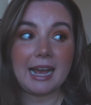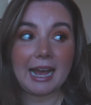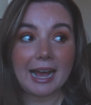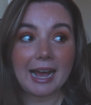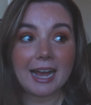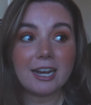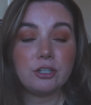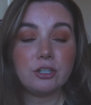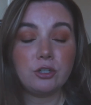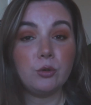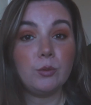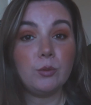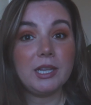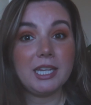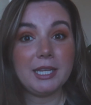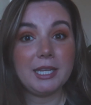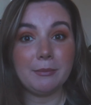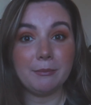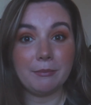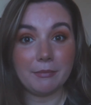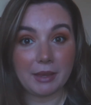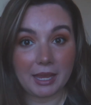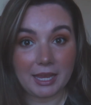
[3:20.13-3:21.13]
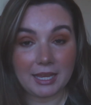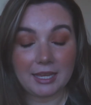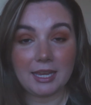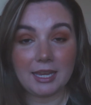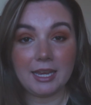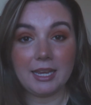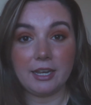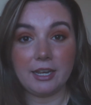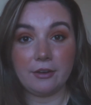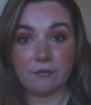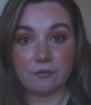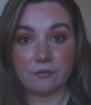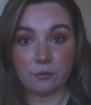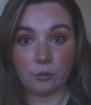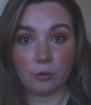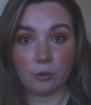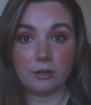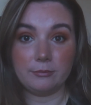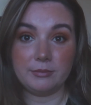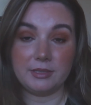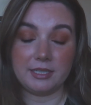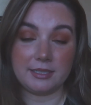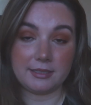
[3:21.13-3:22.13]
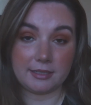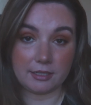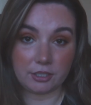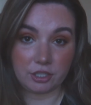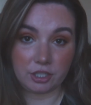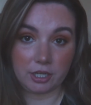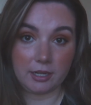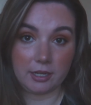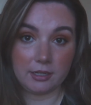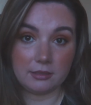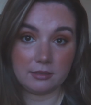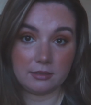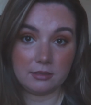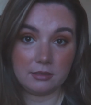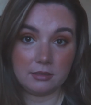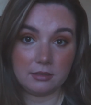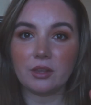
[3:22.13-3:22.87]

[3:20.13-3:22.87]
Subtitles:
actually making an informed decision.